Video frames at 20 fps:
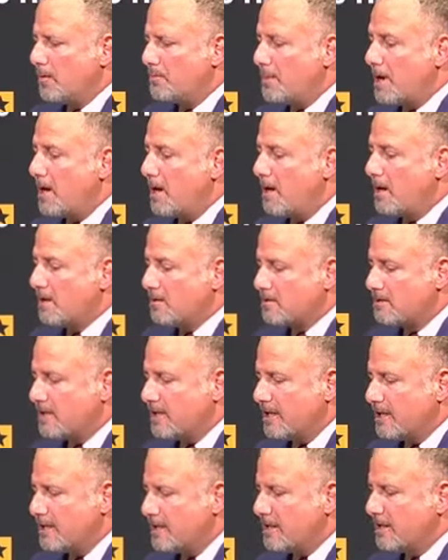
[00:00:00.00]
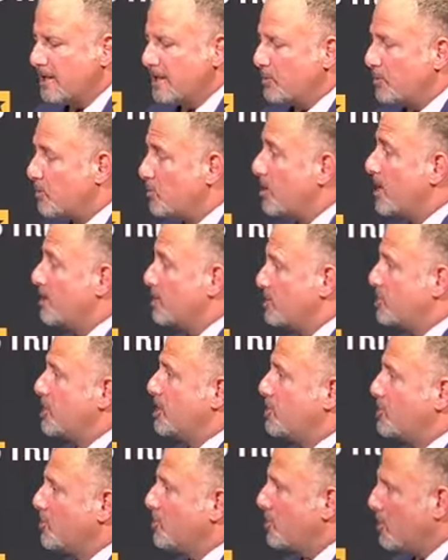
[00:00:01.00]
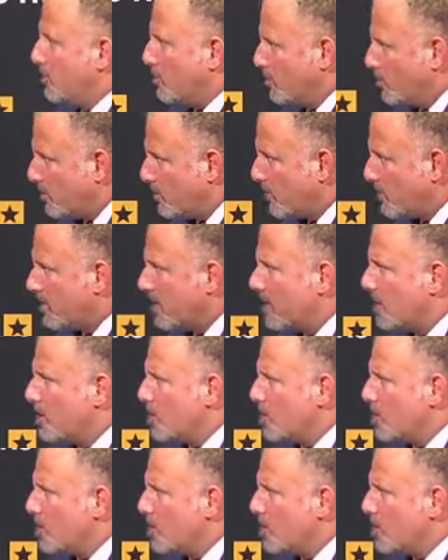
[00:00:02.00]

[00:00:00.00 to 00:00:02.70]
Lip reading: policy in dealing with transgender youth.